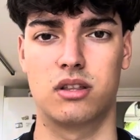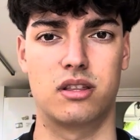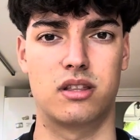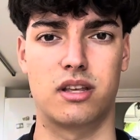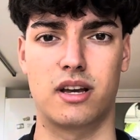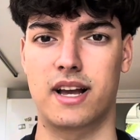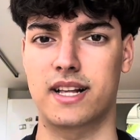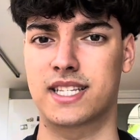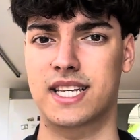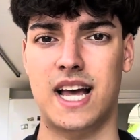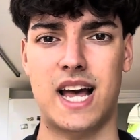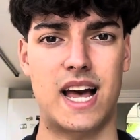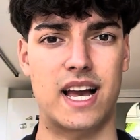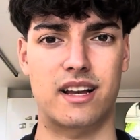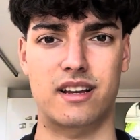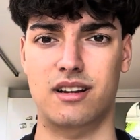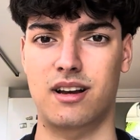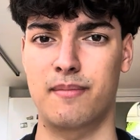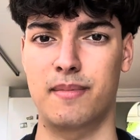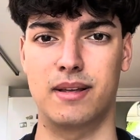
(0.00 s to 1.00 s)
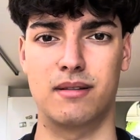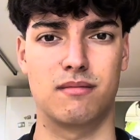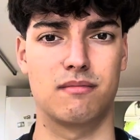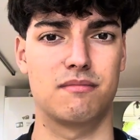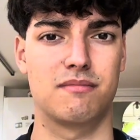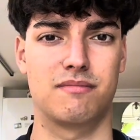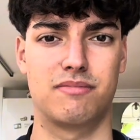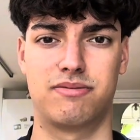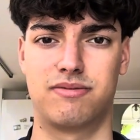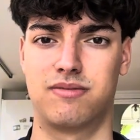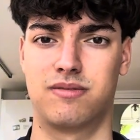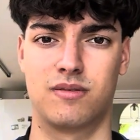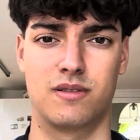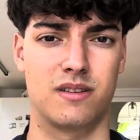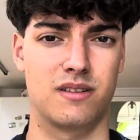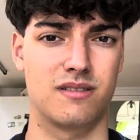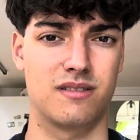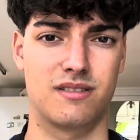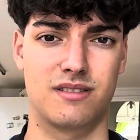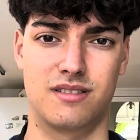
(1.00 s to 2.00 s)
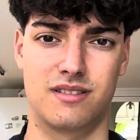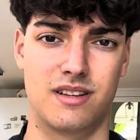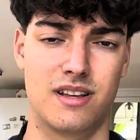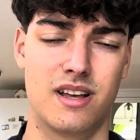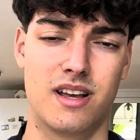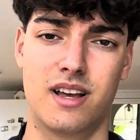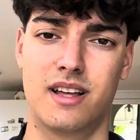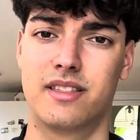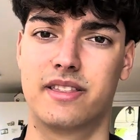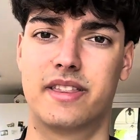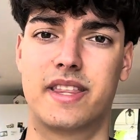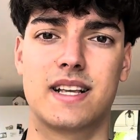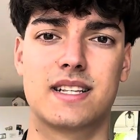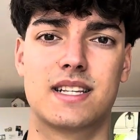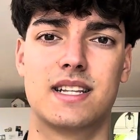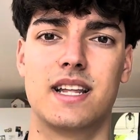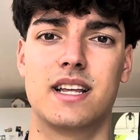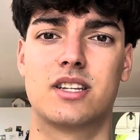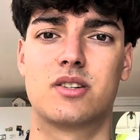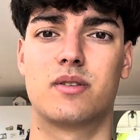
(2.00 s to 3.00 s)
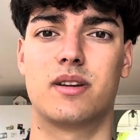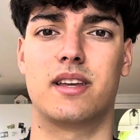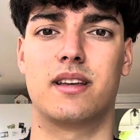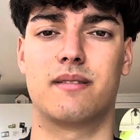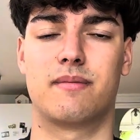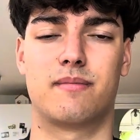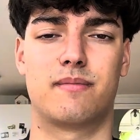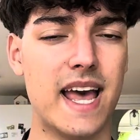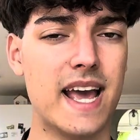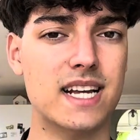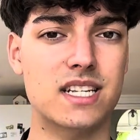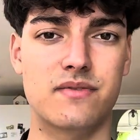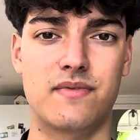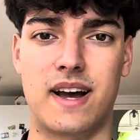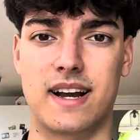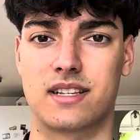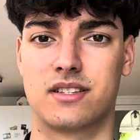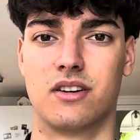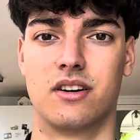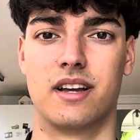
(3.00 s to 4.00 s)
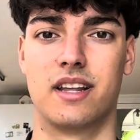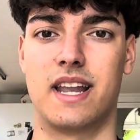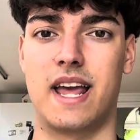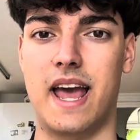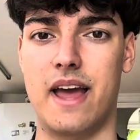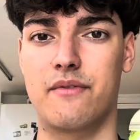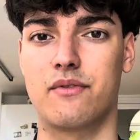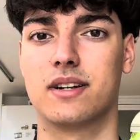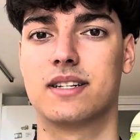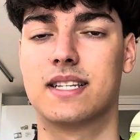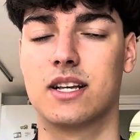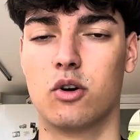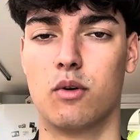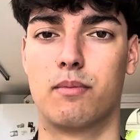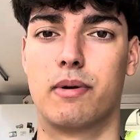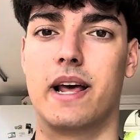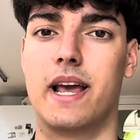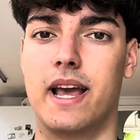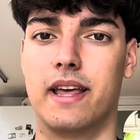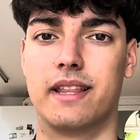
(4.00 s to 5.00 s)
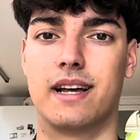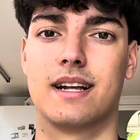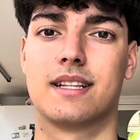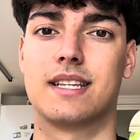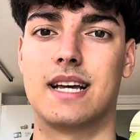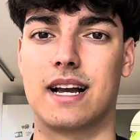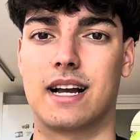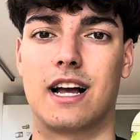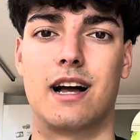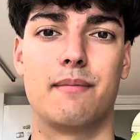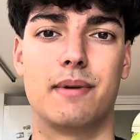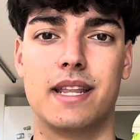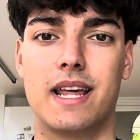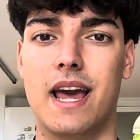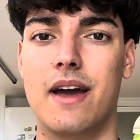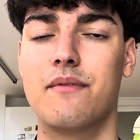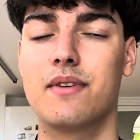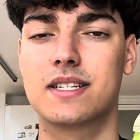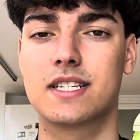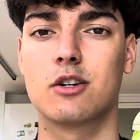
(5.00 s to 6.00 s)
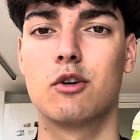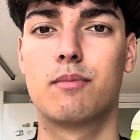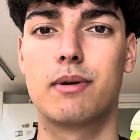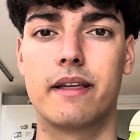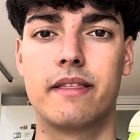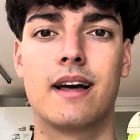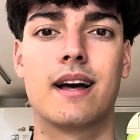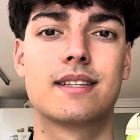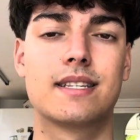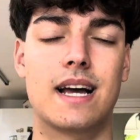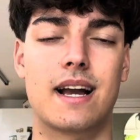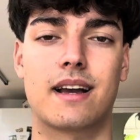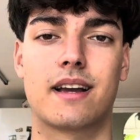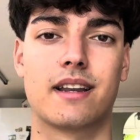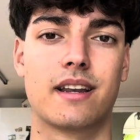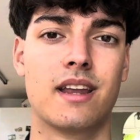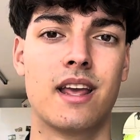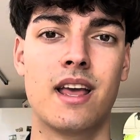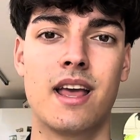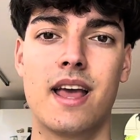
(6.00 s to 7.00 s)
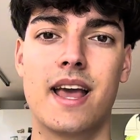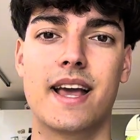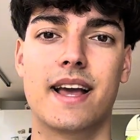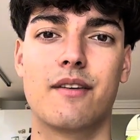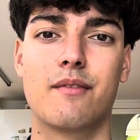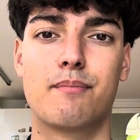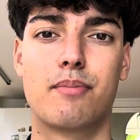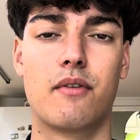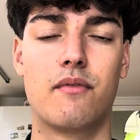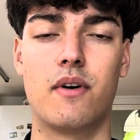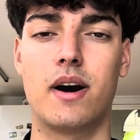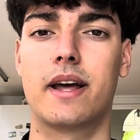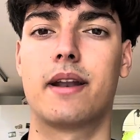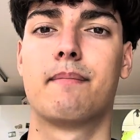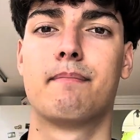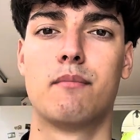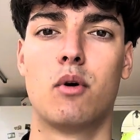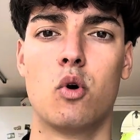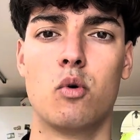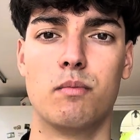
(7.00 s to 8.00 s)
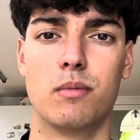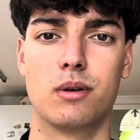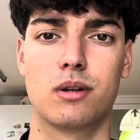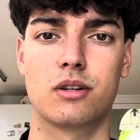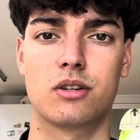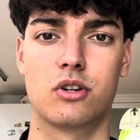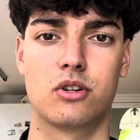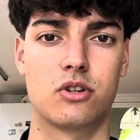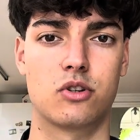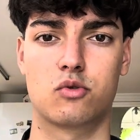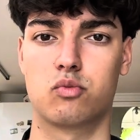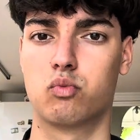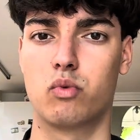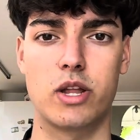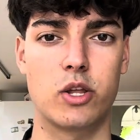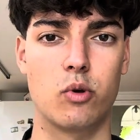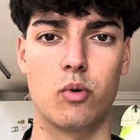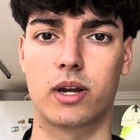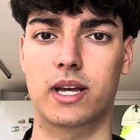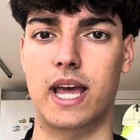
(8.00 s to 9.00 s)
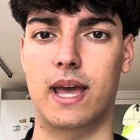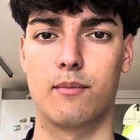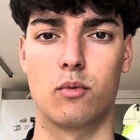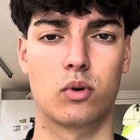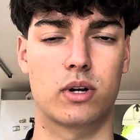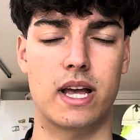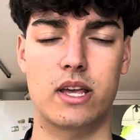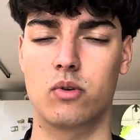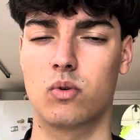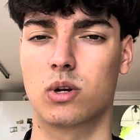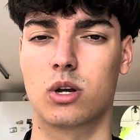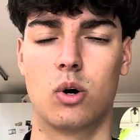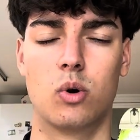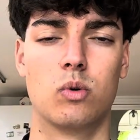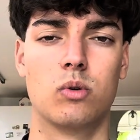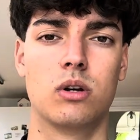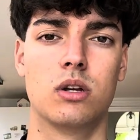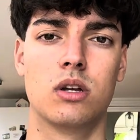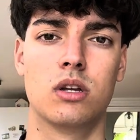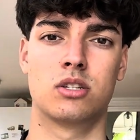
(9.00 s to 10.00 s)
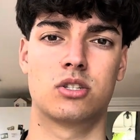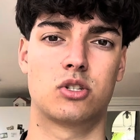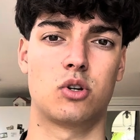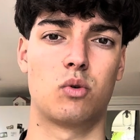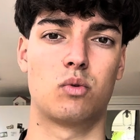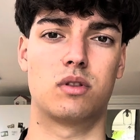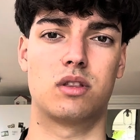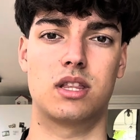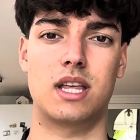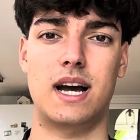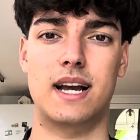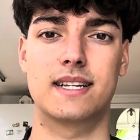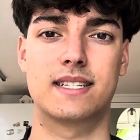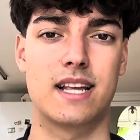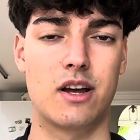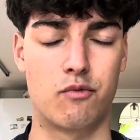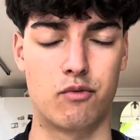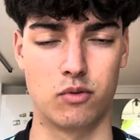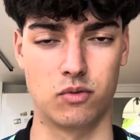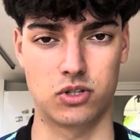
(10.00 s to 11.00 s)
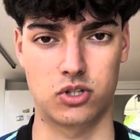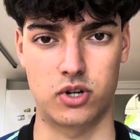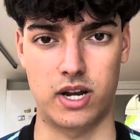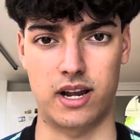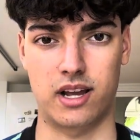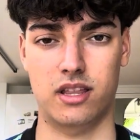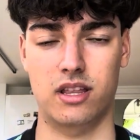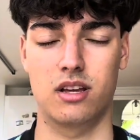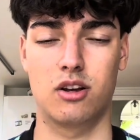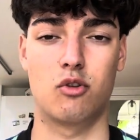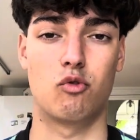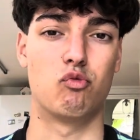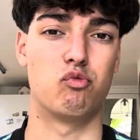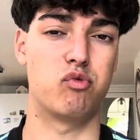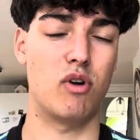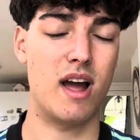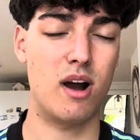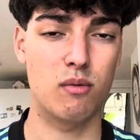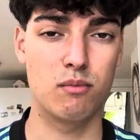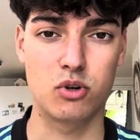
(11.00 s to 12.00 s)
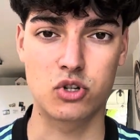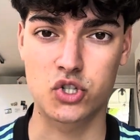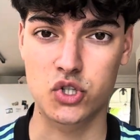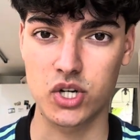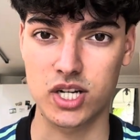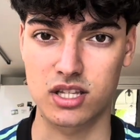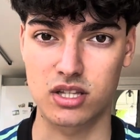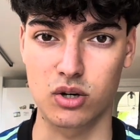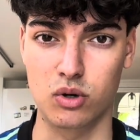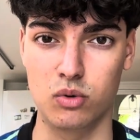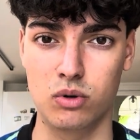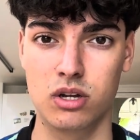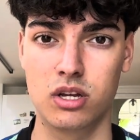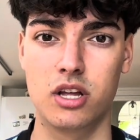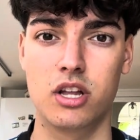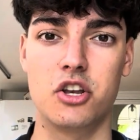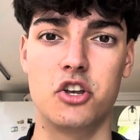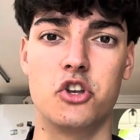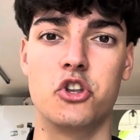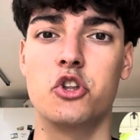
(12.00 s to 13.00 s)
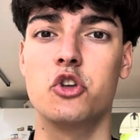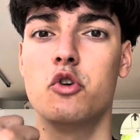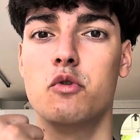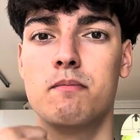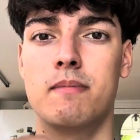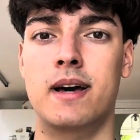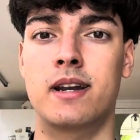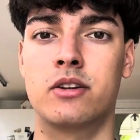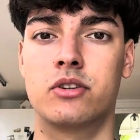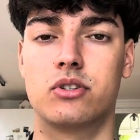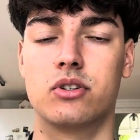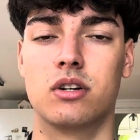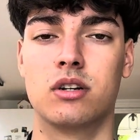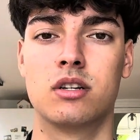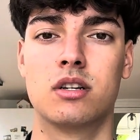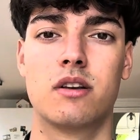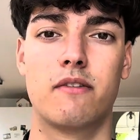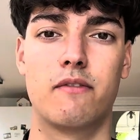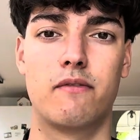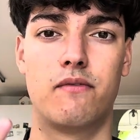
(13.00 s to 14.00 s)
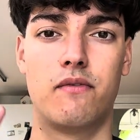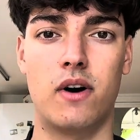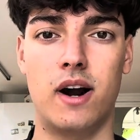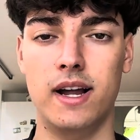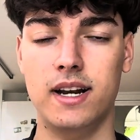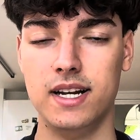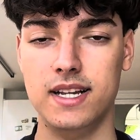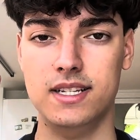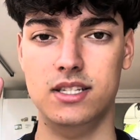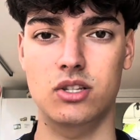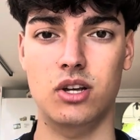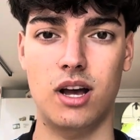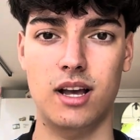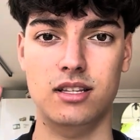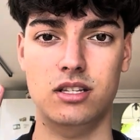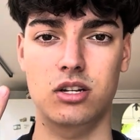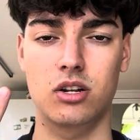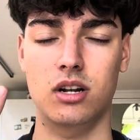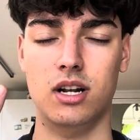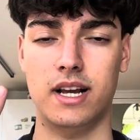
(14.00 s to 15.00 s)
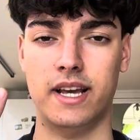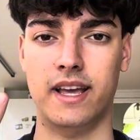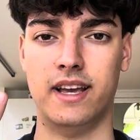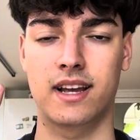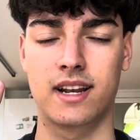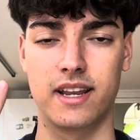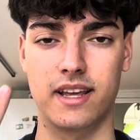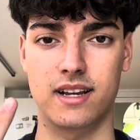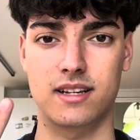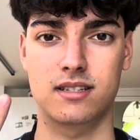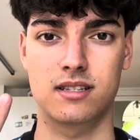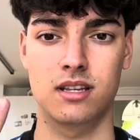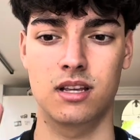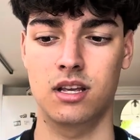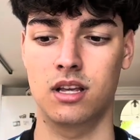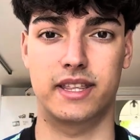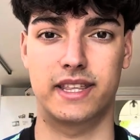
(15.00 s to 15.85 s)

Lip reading: The attack, I mean, there's literally X factor in every single player in that attack. I mean, every single player in that attack can provide a moment to just win you a game or get you a goal. So that is their real strength. Real Madrid, though, new manager, finally starting to look like it clicks.